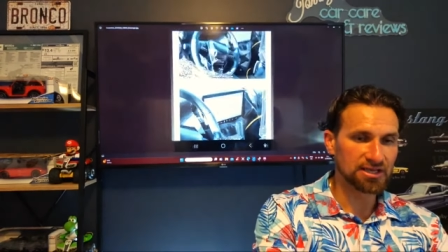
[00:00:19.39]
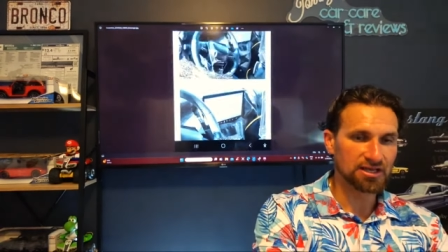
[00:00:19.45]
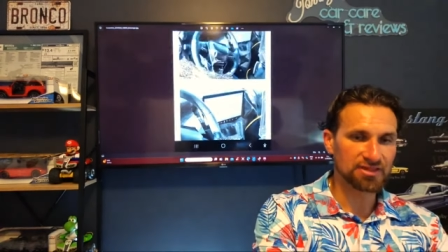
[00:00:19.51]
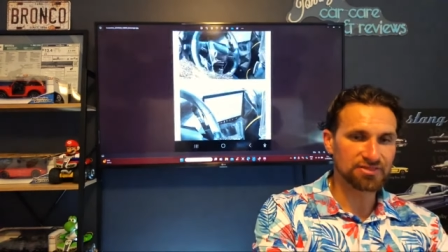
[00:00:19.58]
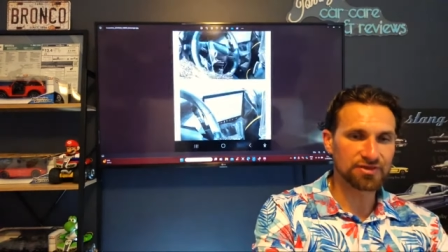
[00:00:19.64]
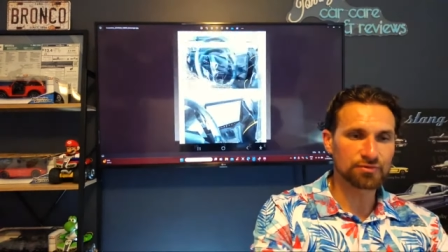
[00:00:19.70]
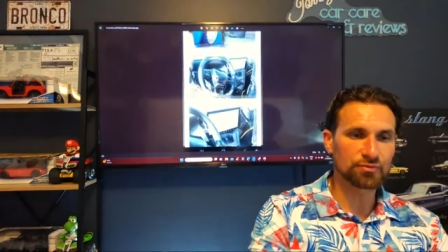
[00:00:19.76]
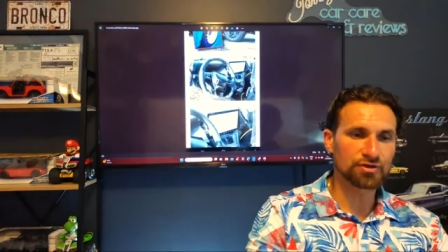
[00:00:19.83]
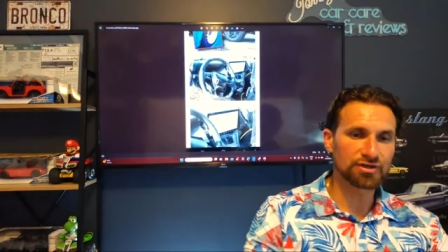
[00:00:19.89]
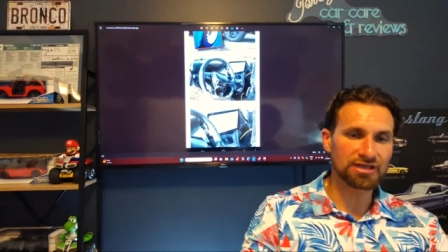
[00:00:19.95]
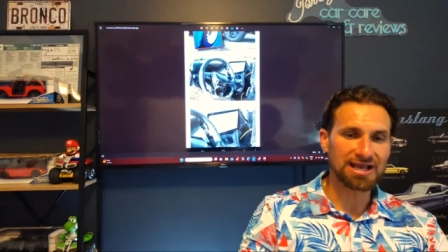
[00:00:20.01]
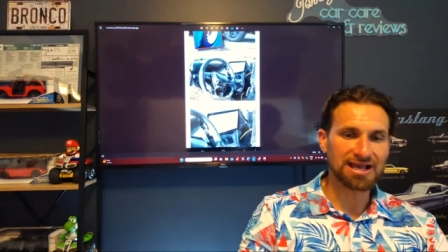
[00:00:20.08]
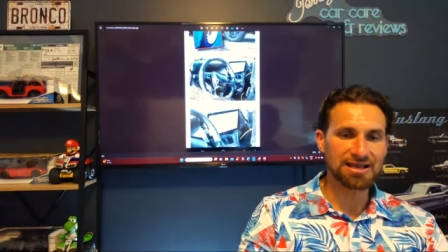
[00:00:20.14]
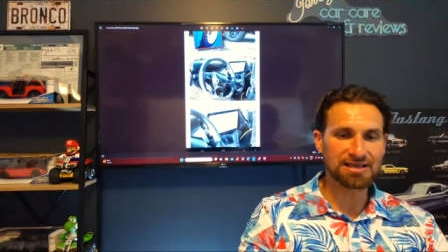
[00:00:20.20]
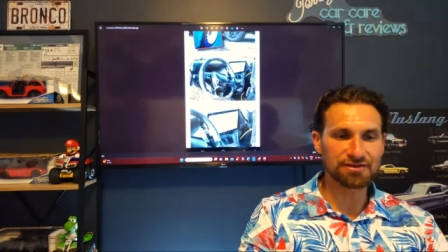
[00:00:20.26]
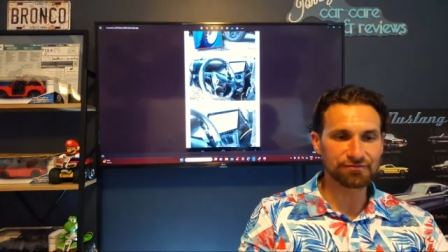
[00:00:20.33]
I think we're
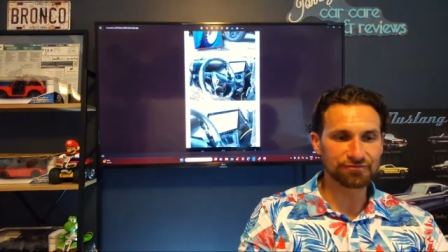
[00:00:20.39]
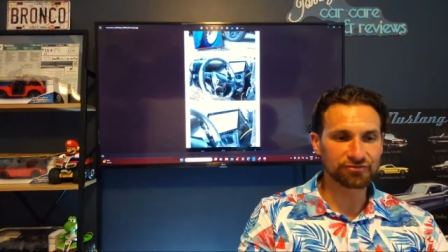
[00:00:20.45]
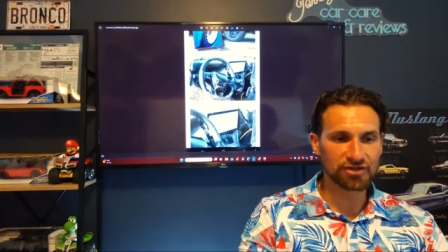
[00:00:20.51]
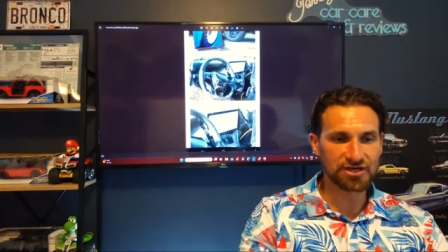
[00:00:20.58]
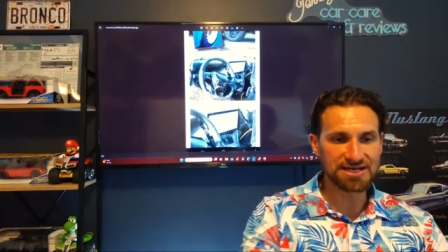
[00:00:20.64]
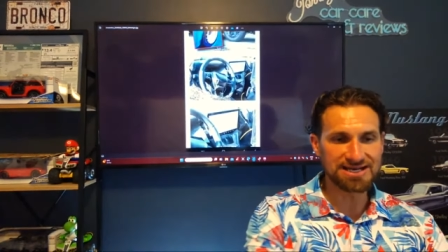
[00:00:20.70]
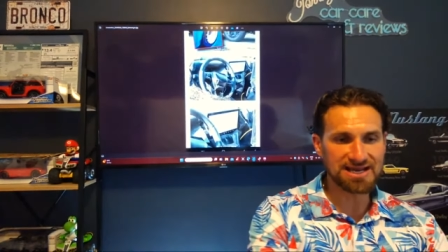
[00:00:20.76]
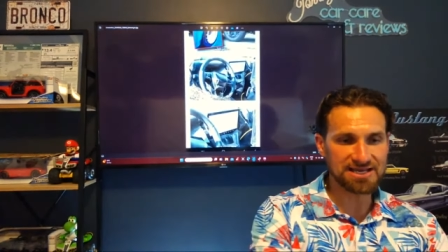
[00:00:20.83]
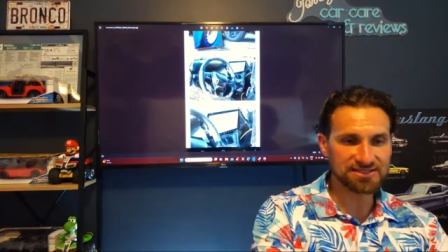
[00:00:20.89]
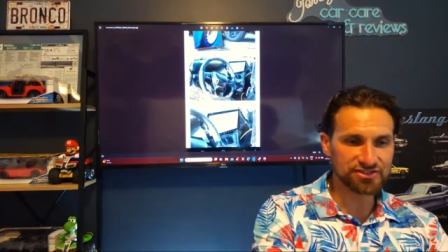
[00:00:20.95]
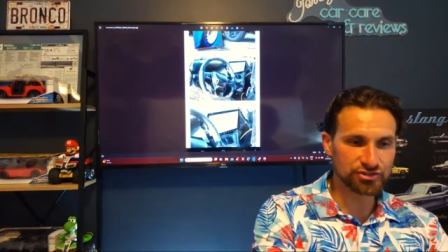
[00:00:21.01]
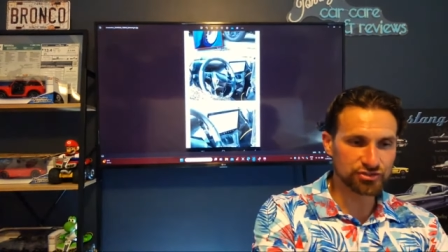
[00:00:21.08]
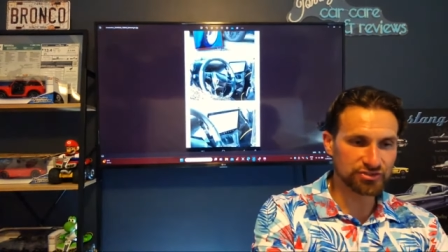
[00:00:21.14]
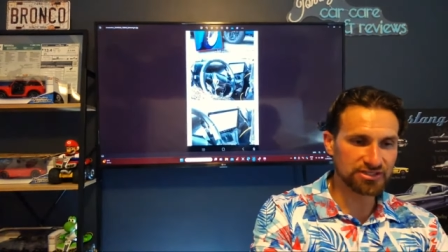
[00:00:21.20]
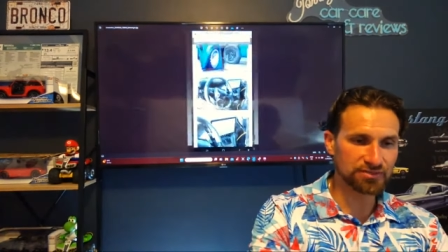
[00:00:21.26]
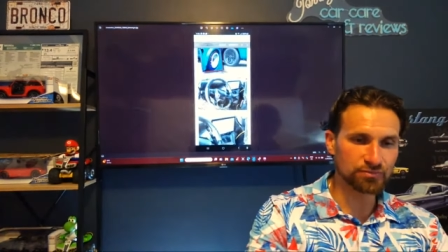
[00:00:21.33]
in for a nice
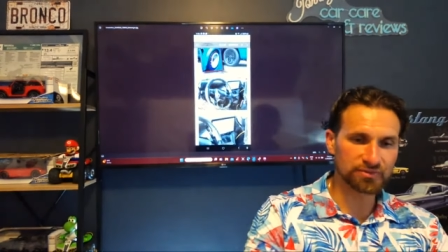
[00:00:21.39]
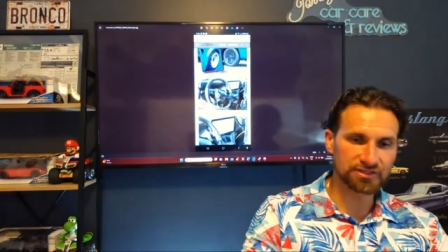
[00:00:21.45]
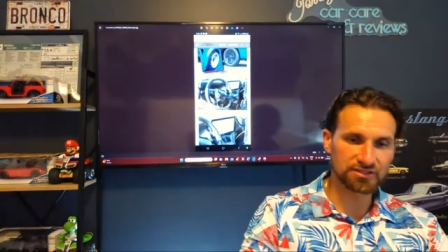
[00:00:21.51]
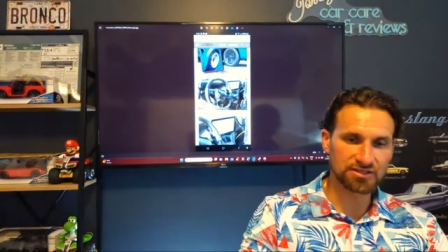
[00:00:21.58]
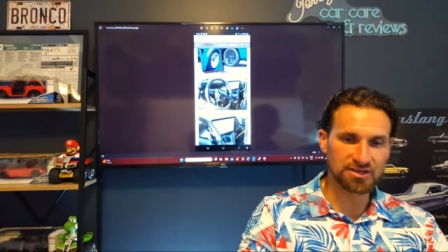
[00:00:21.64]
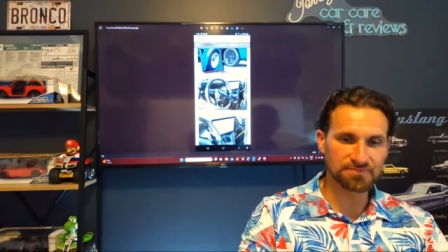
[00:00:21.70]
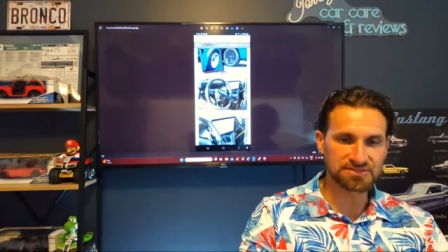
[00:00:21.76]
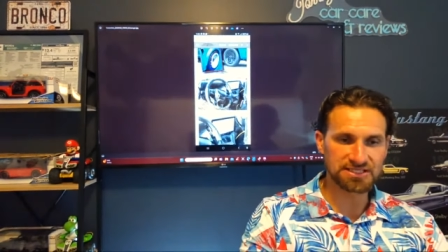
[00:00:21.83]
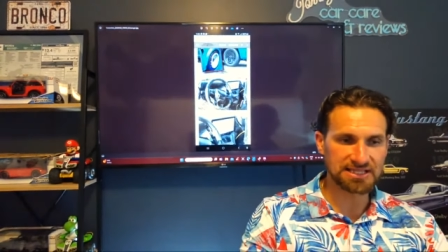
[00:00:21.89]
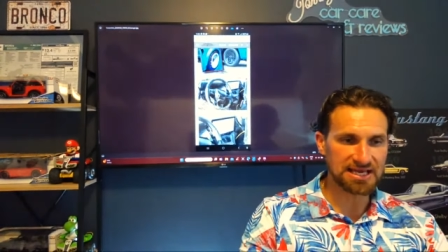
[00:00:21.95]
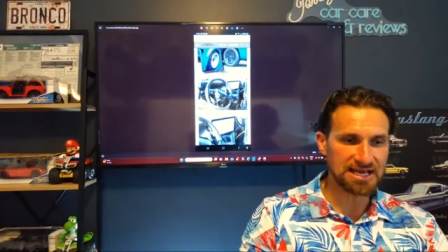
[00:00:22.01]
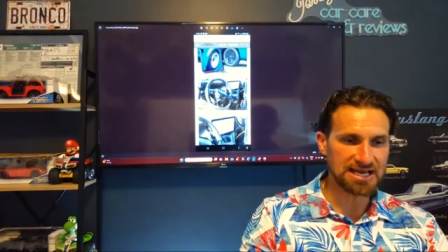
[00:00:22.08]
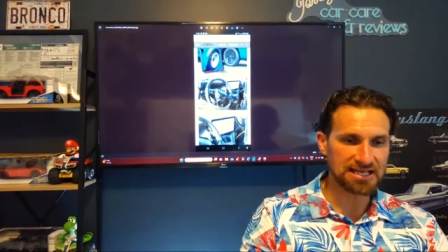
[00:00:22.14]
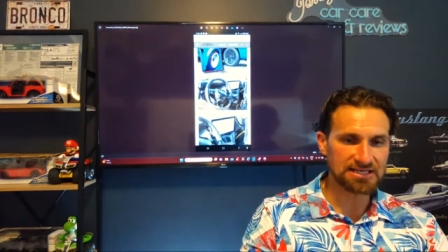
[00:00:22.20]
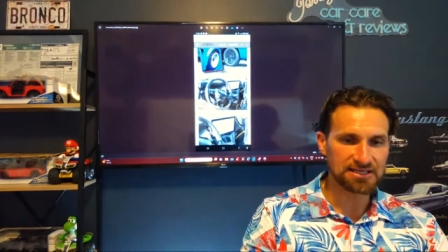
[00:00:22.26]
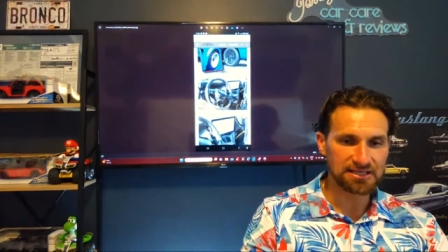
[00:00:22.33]
treat when it comes to
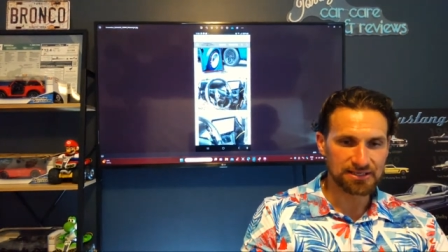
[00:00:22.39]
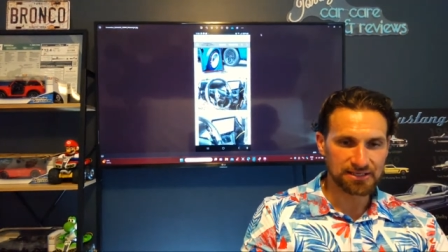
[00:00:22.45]
that.